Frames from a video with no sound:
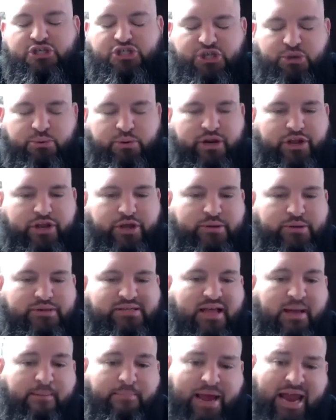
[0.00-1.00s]
she would
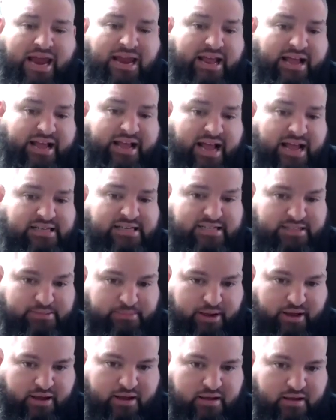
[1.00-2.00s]
use that pain against
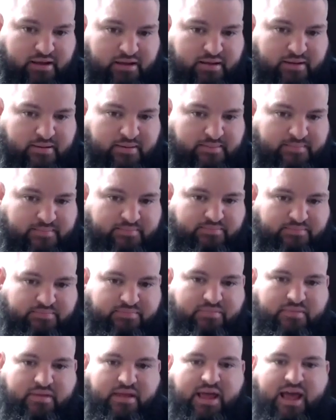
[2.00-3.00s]
me.
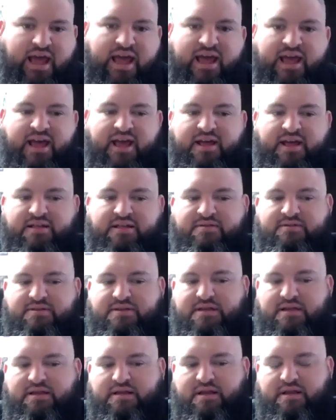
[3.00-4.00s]

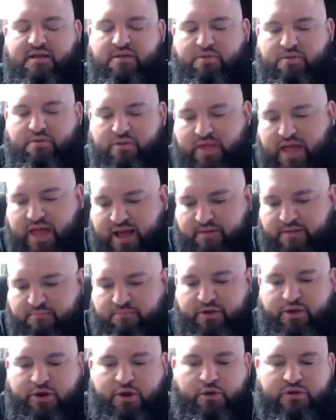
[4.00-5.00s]
And
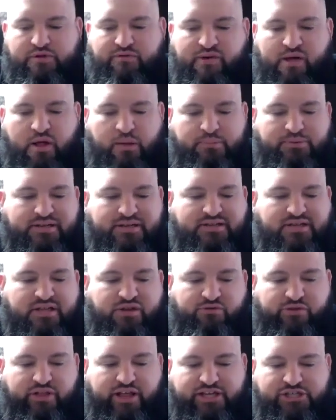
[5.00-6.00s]
that, developed into
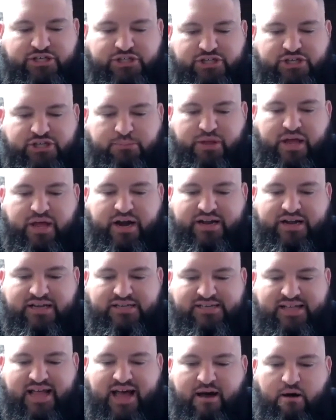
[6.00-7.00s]
the relationship that it
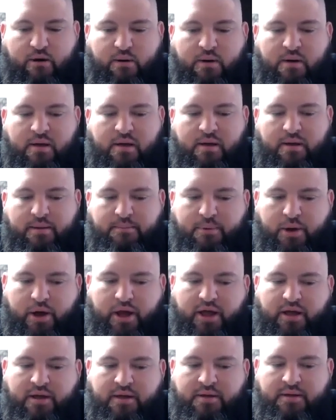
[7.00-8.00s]
is now.
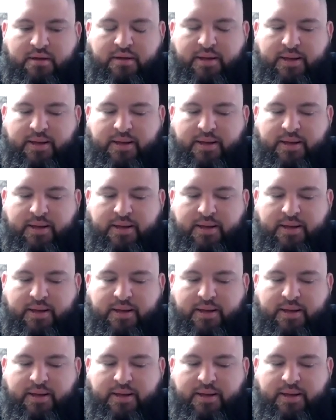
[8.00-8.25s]
But